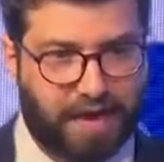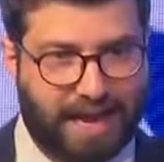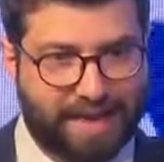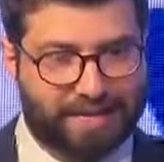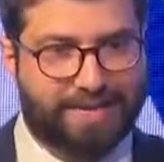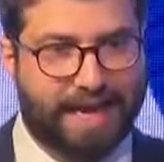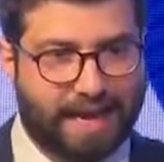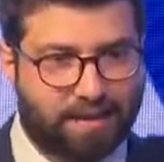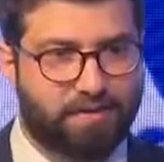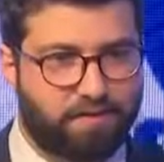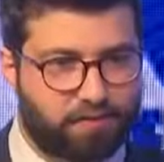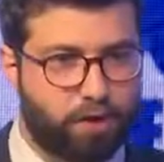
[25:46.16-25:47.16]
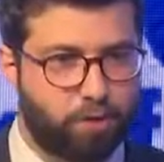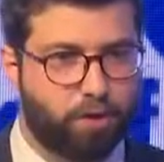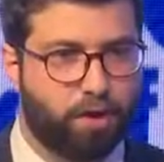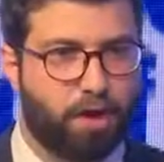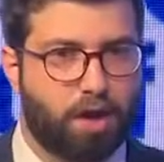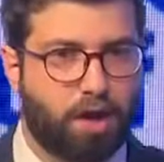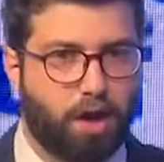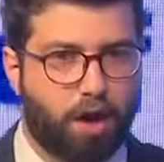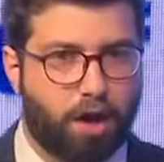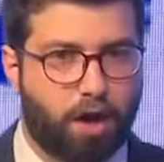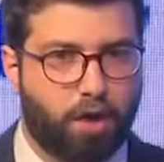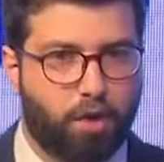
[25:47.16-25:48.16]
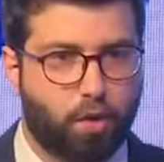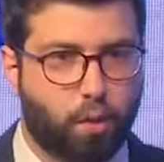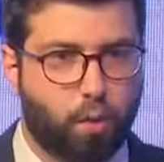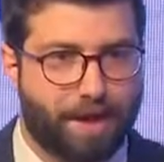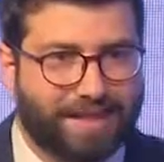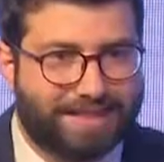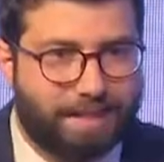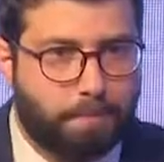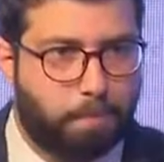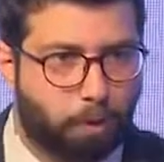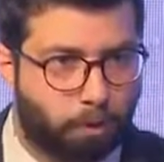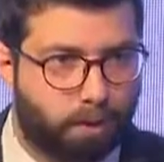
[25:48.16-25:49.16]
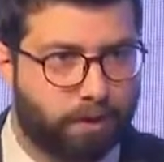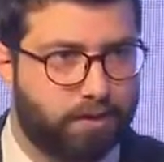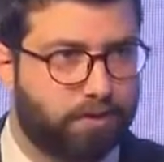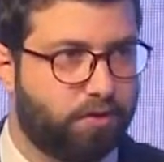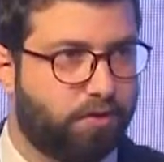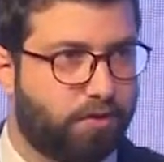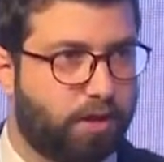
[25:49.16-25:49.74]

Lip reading: end-to-end view on what is important